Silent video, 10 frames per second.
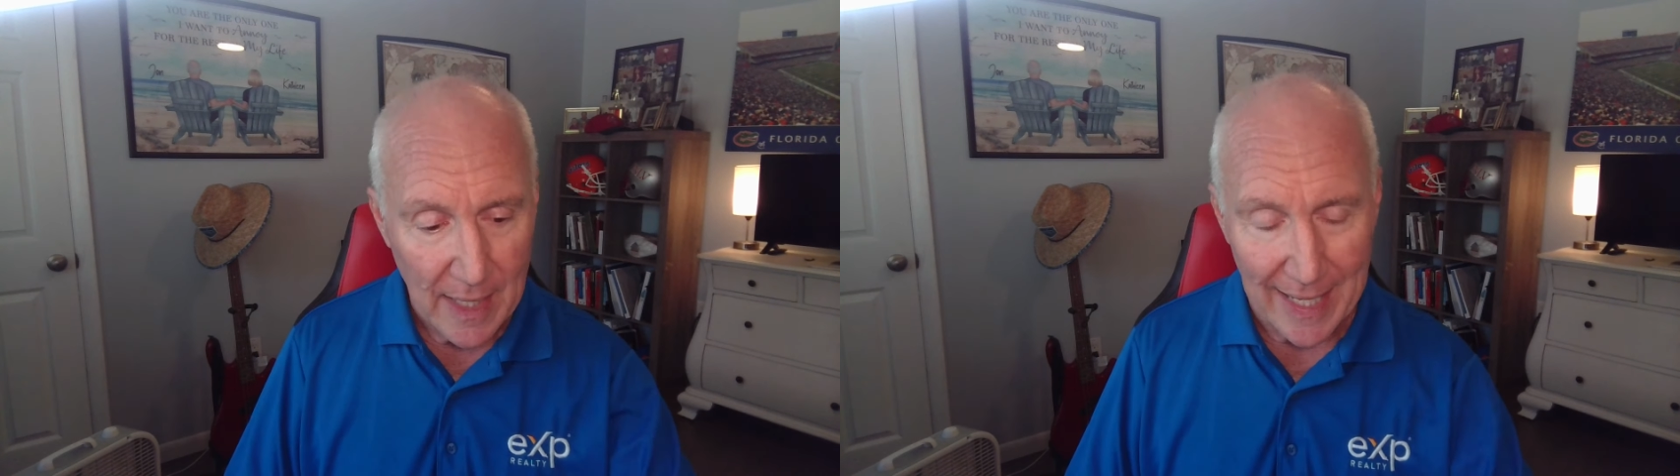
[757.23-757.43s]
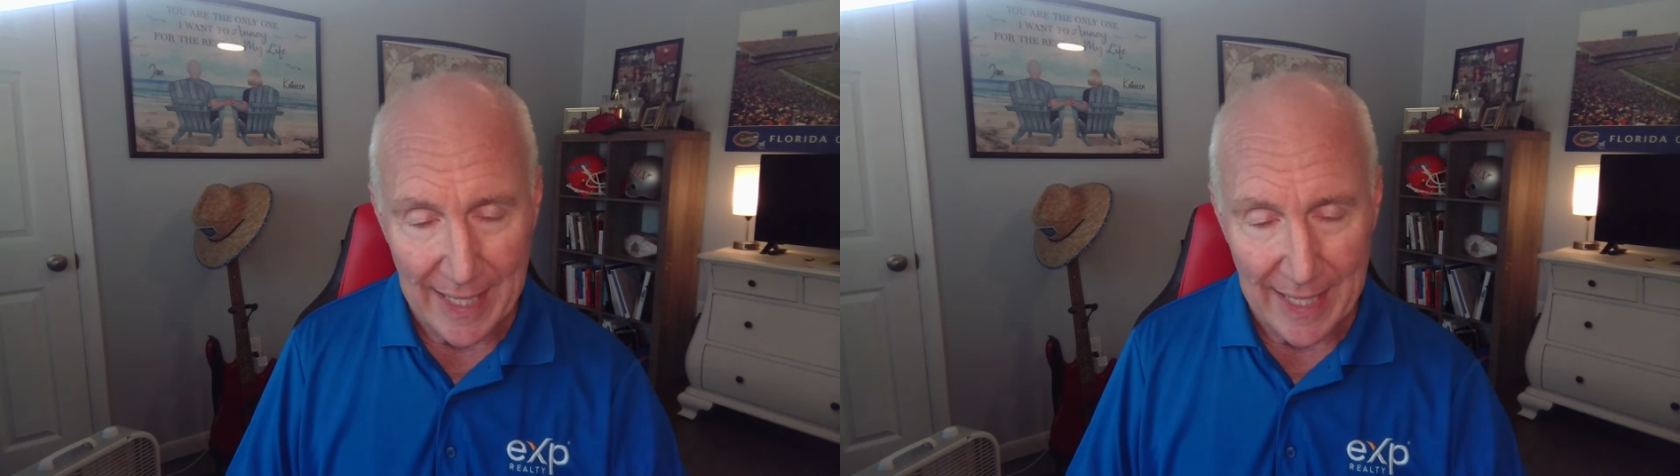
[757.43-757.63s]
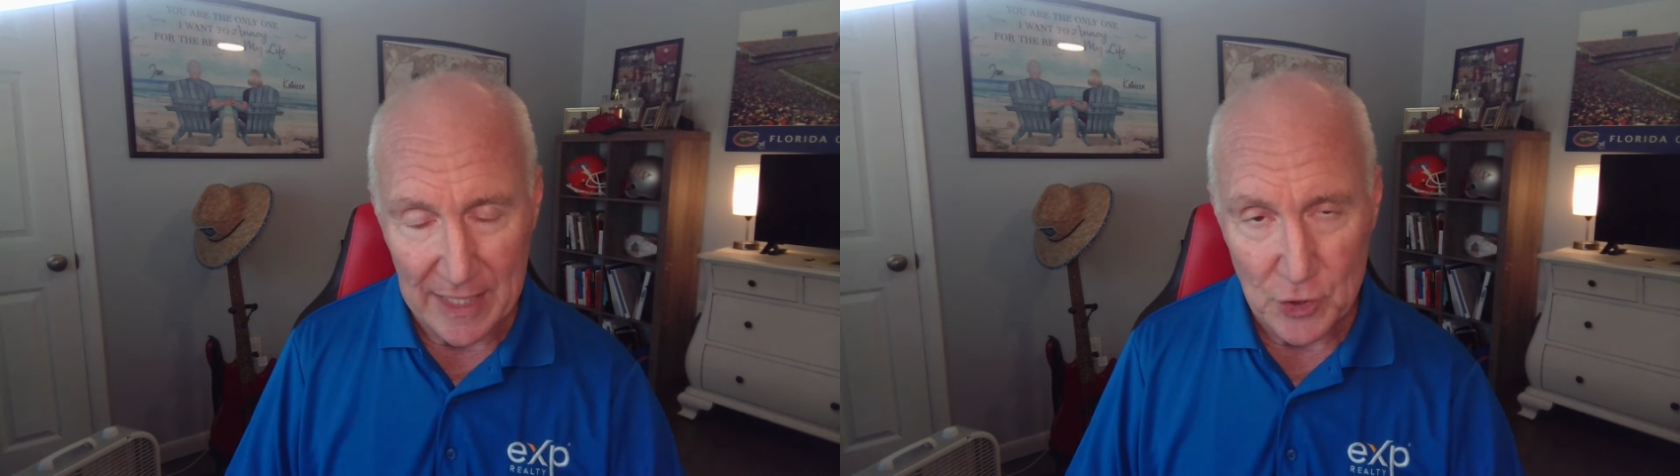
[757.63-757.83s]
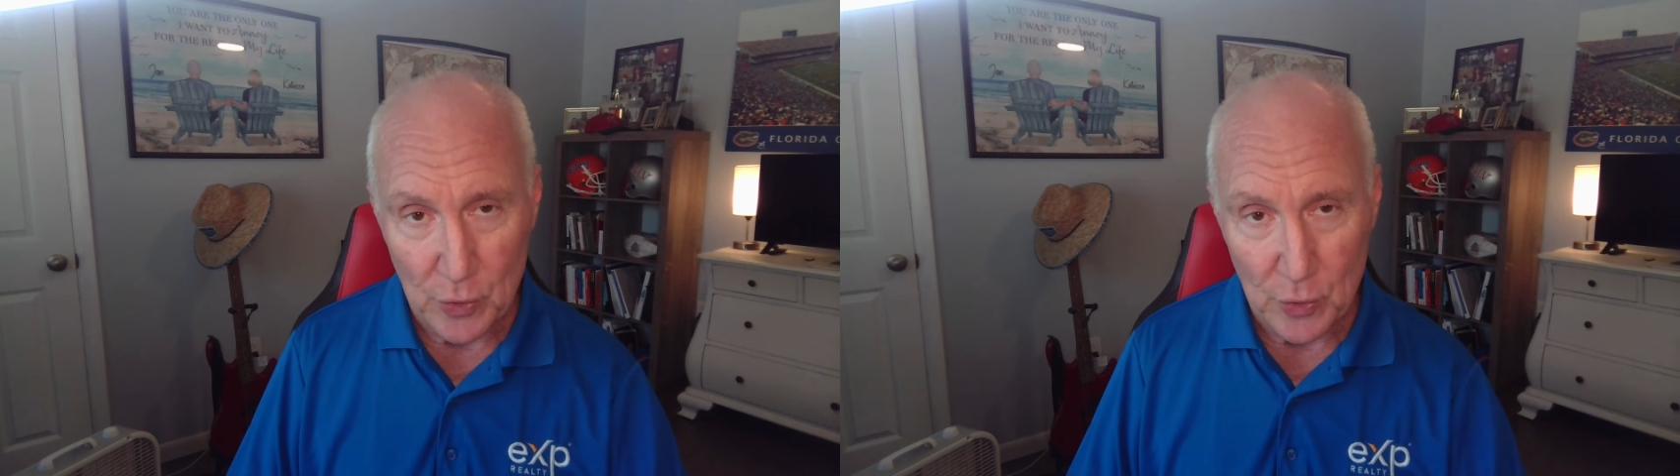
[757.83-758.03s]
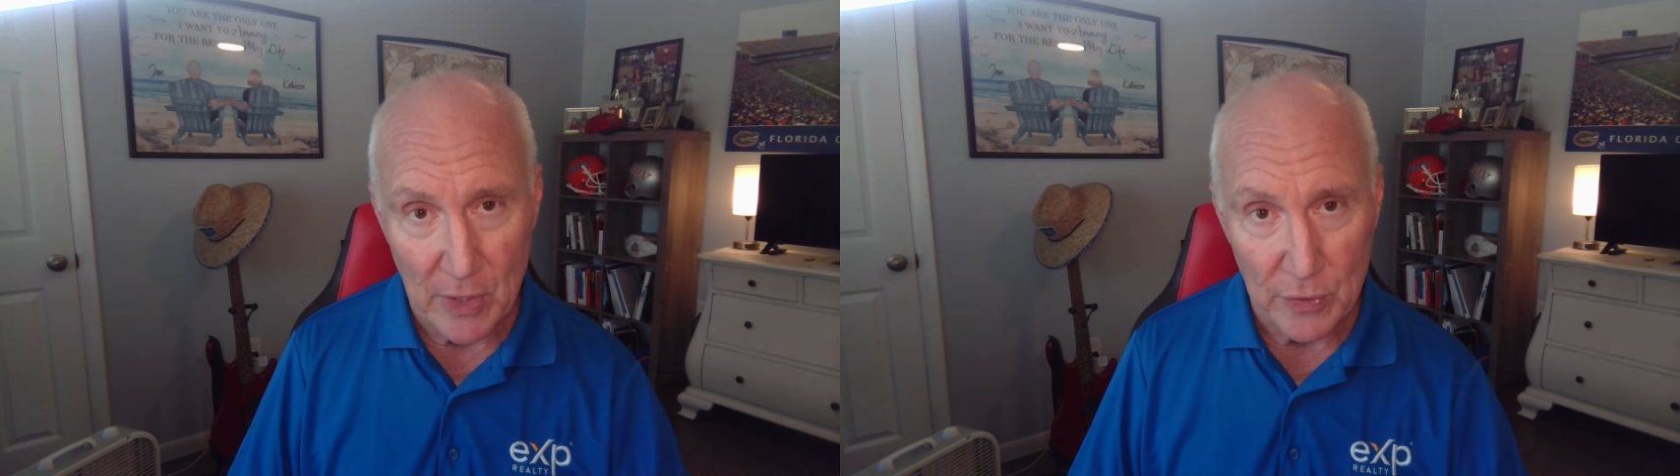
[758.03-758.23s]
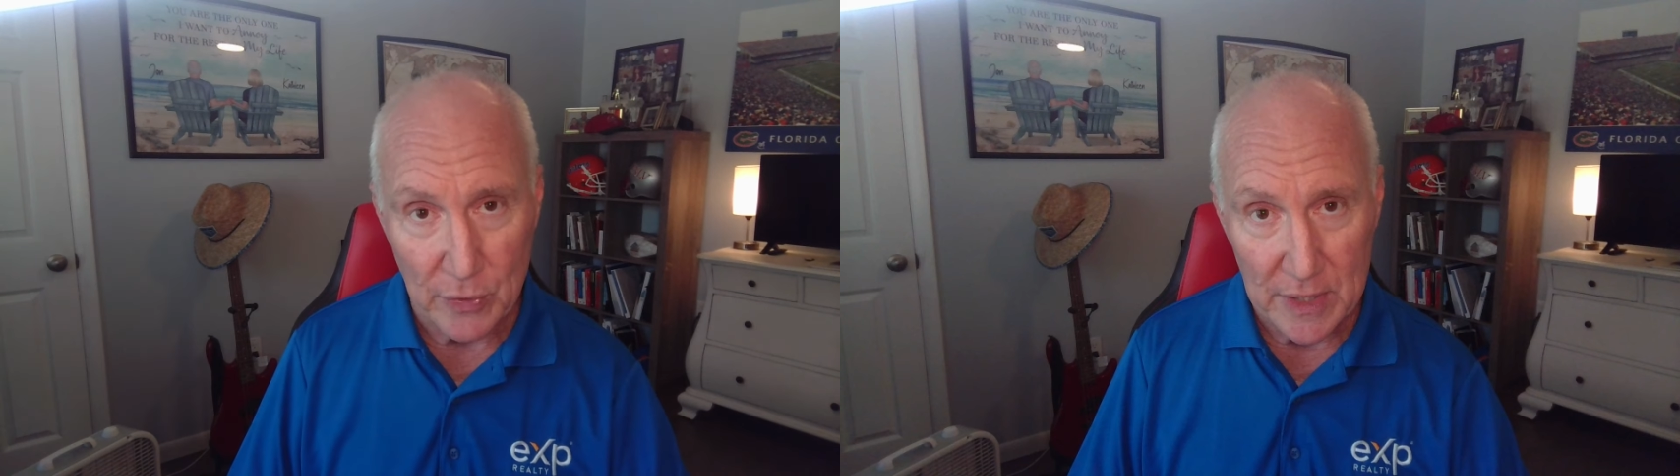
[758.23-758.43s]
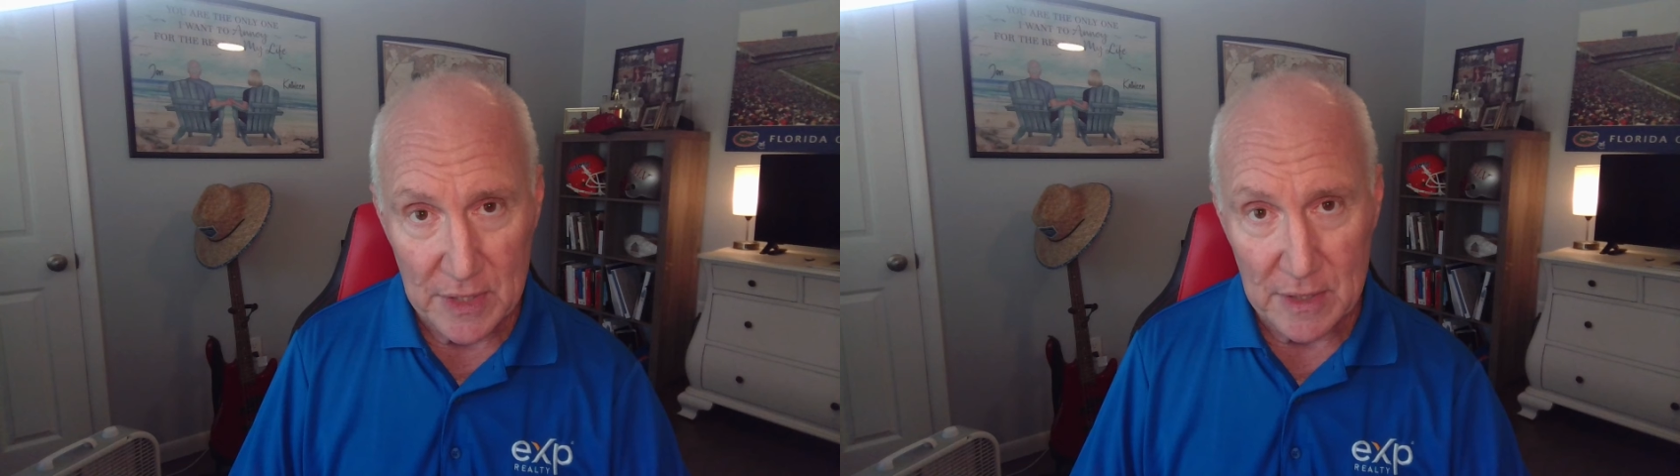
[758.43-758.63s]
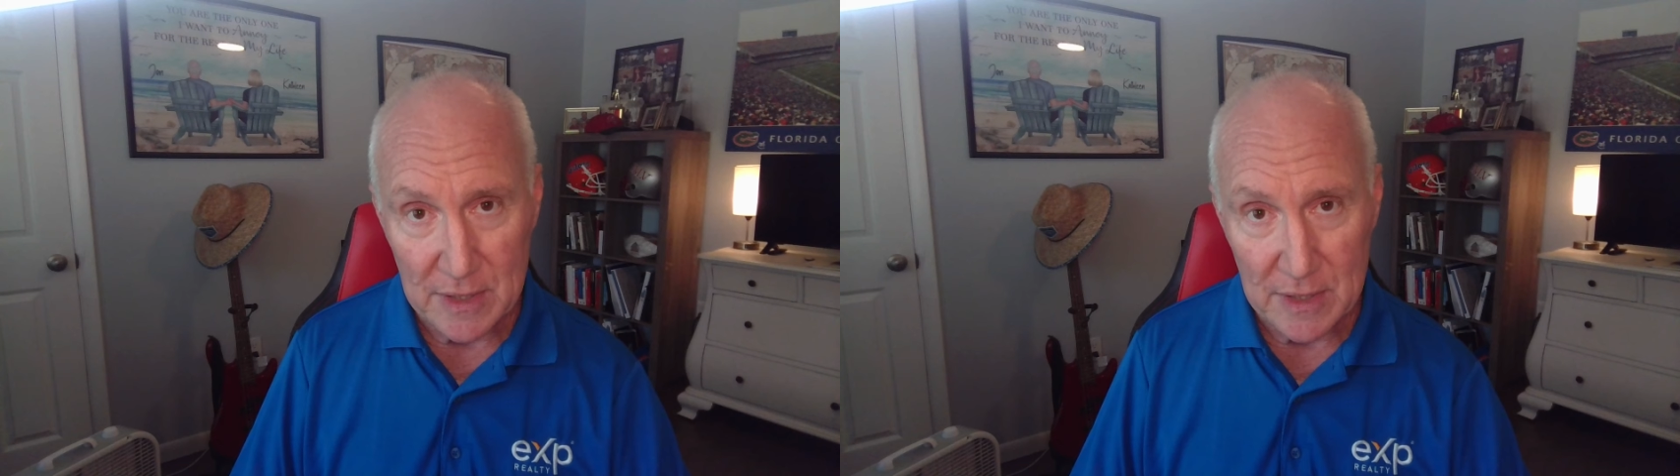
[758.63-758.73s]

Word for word: a TRIM notice